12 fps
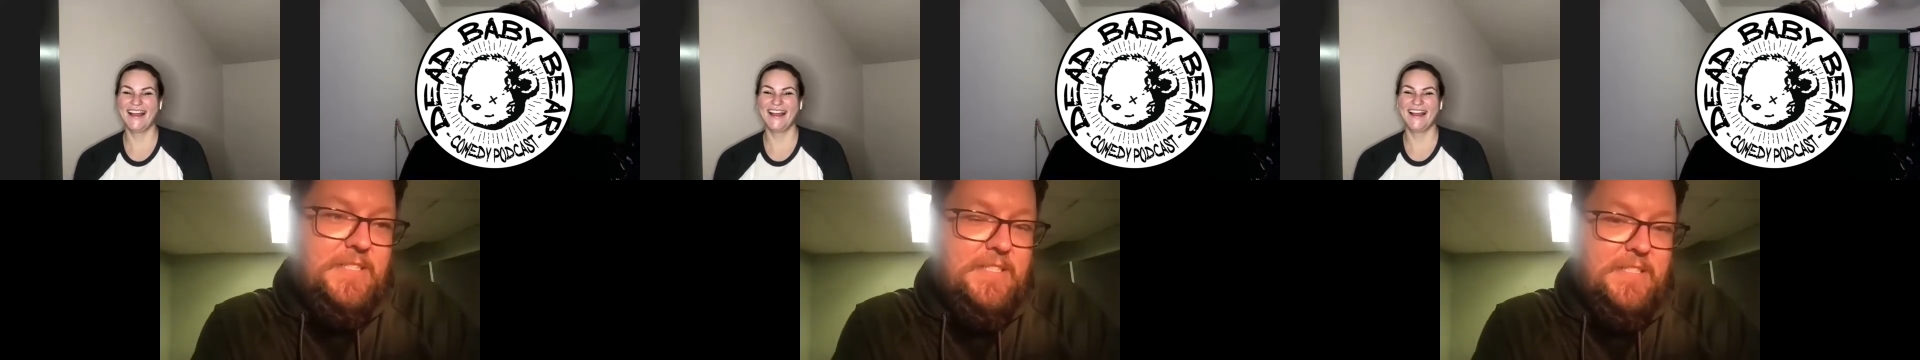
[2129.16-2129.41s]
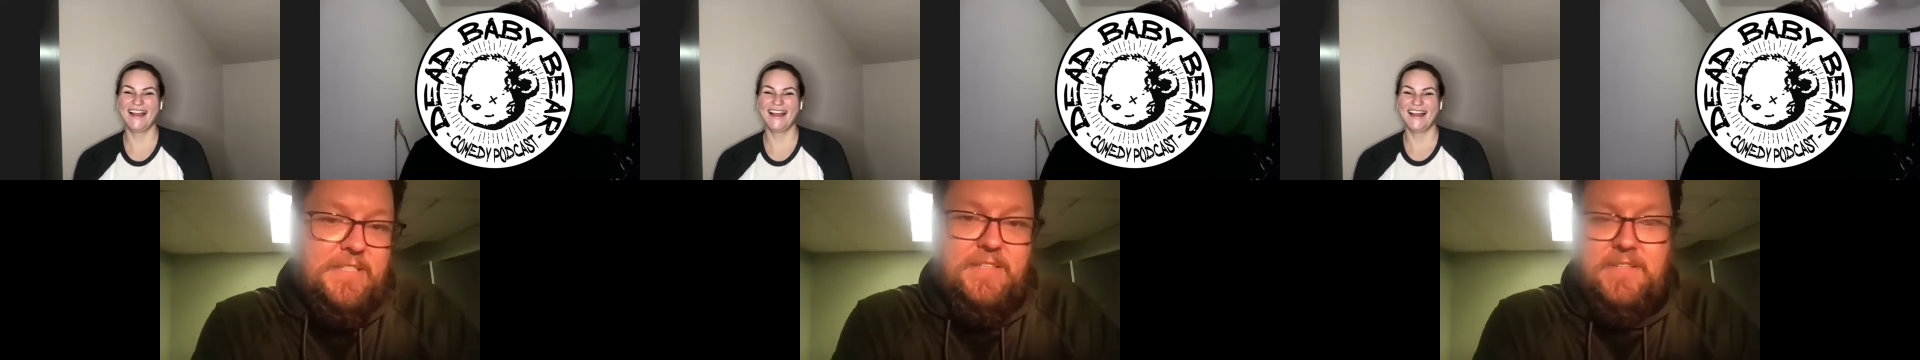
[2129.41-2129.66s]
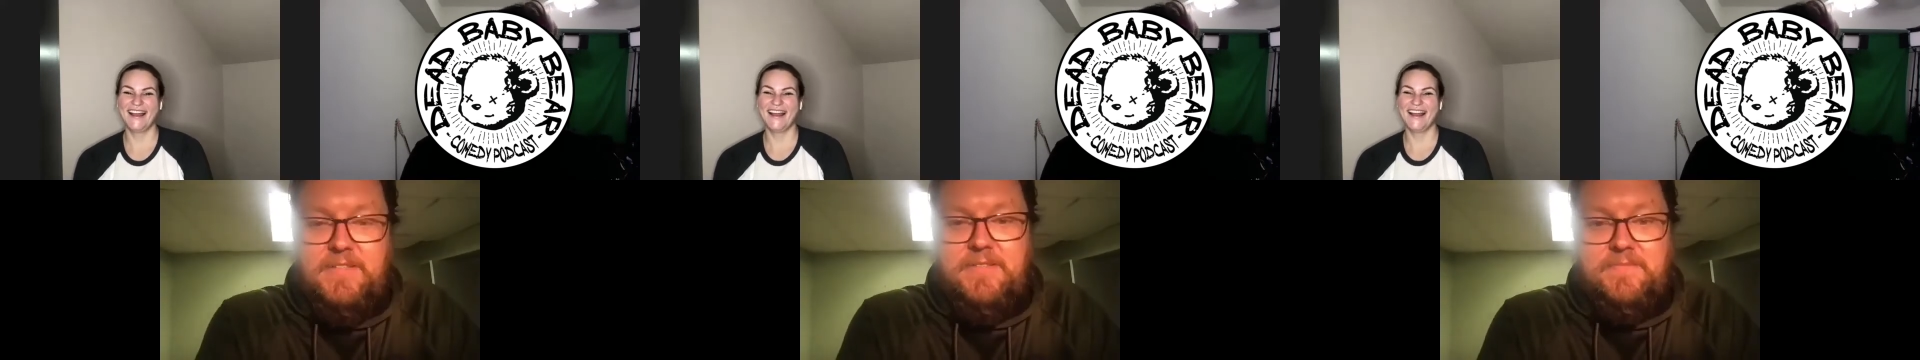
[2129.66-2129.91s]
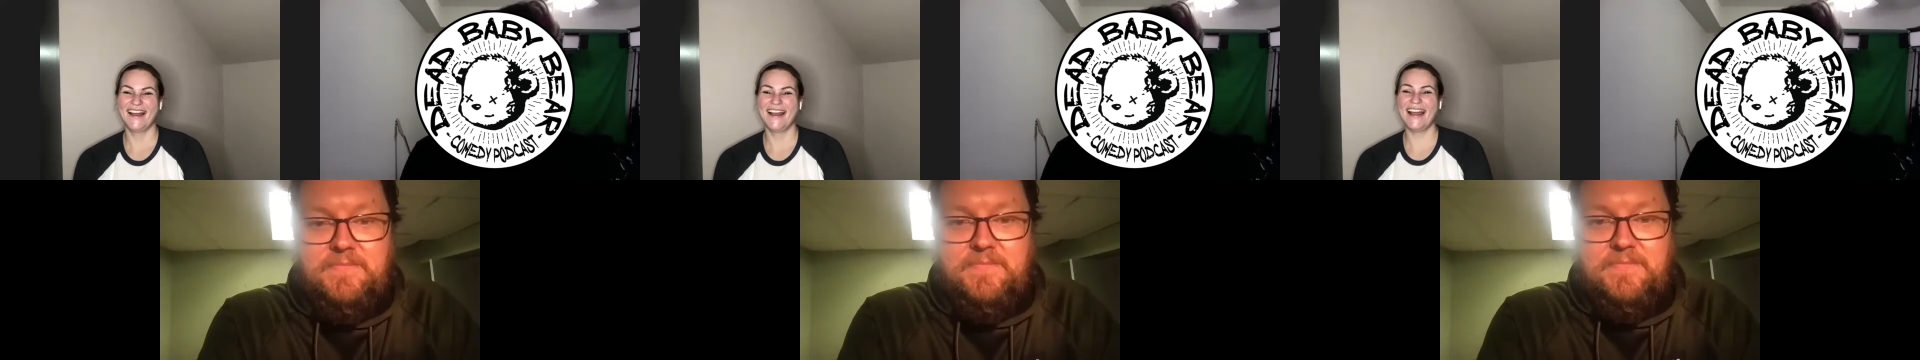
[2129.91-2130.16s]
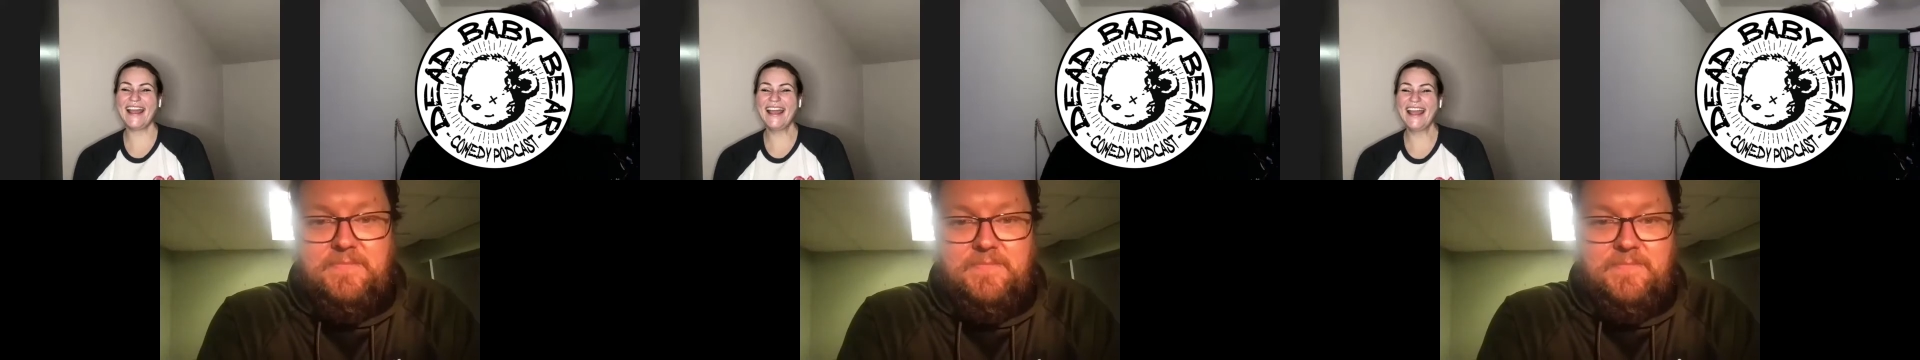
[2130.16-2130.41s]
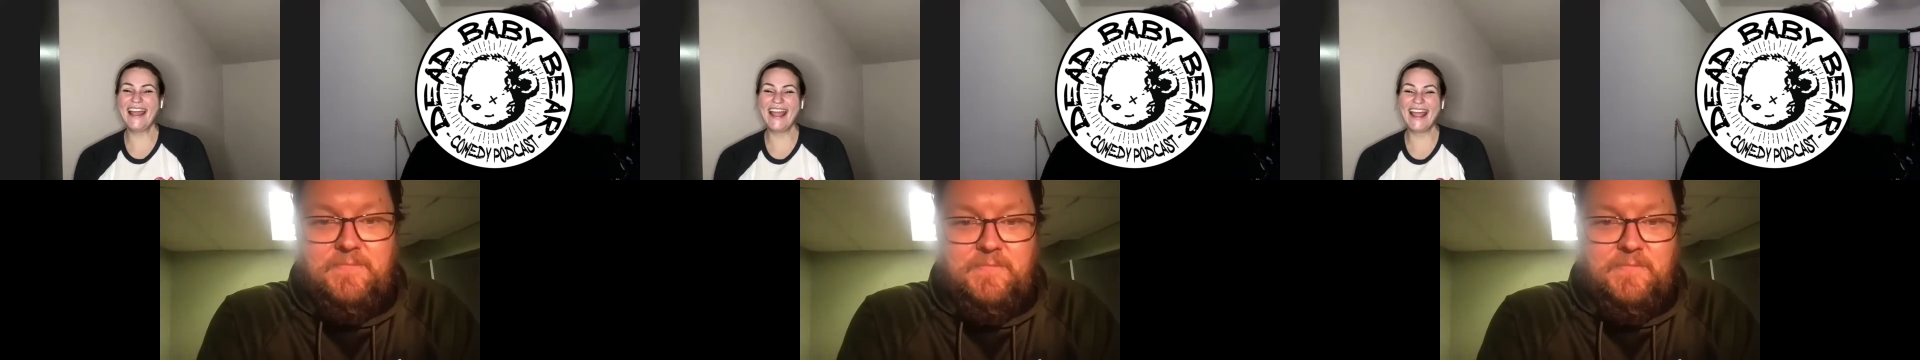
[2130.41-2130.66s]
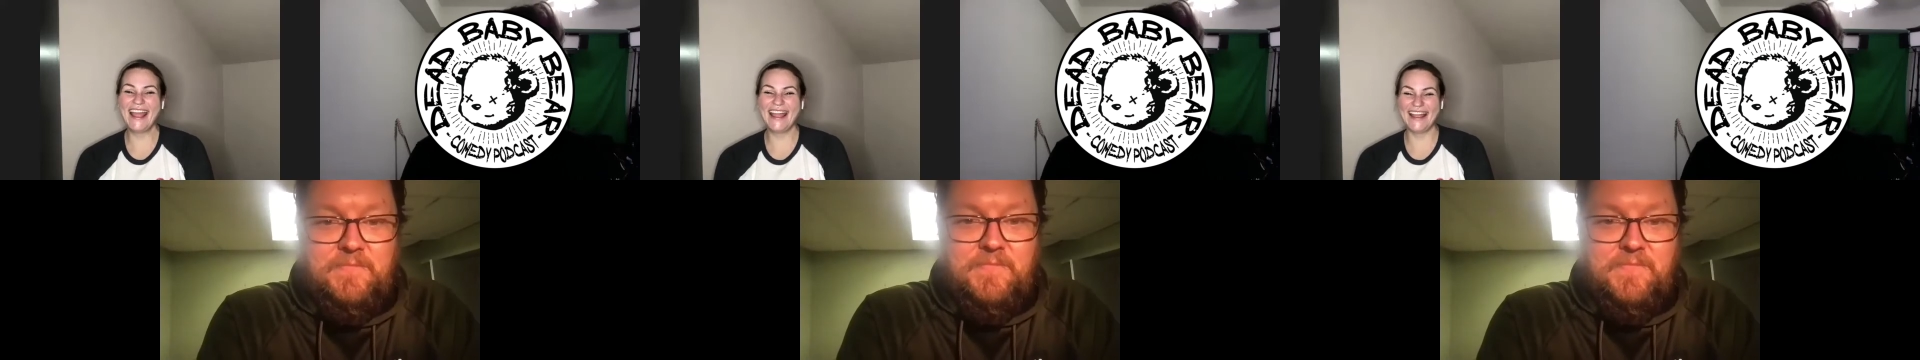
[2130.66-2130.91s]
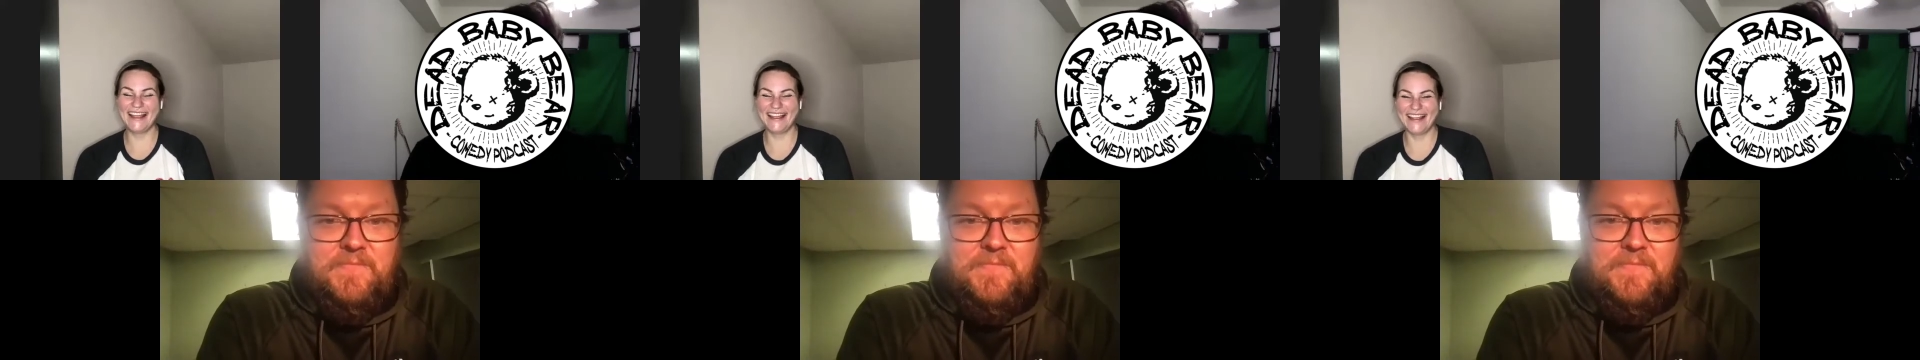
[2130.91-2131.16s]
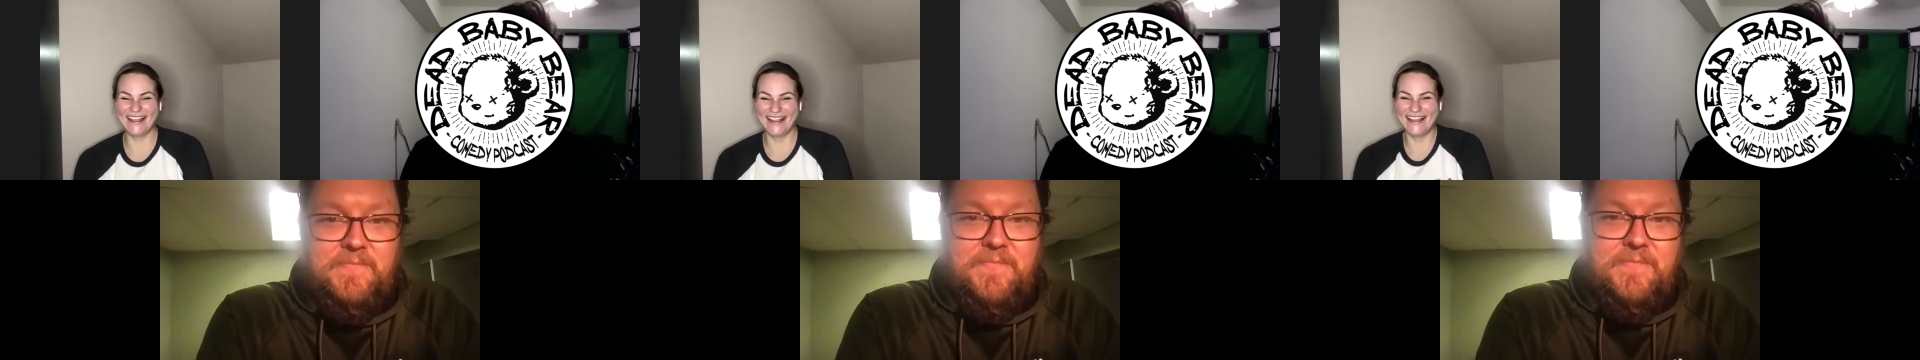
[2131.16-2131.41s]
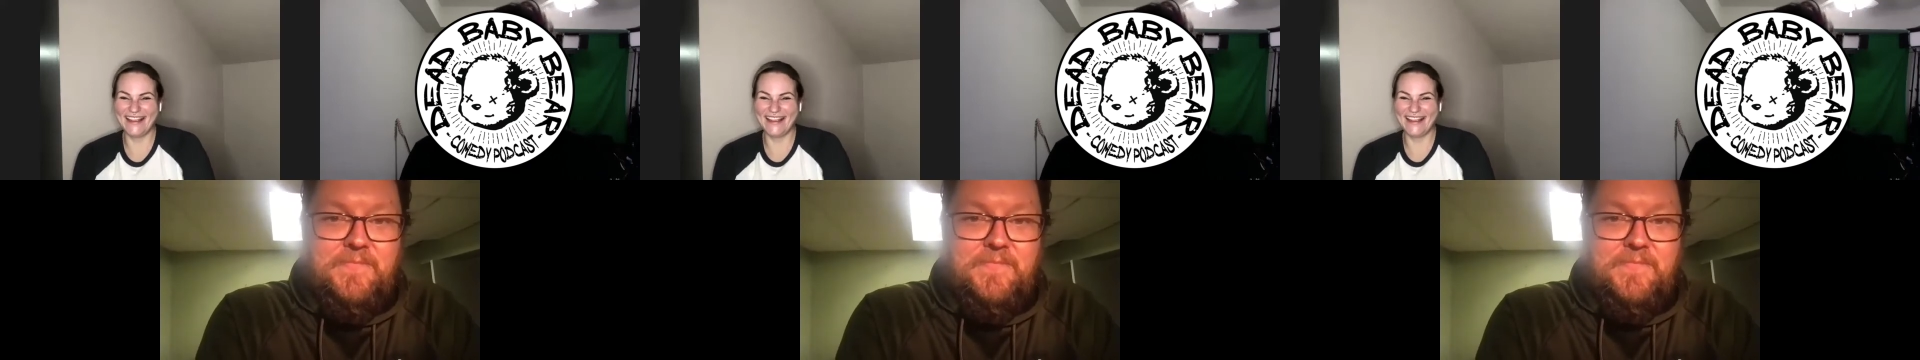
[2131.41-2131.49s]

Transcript: (no one is talking)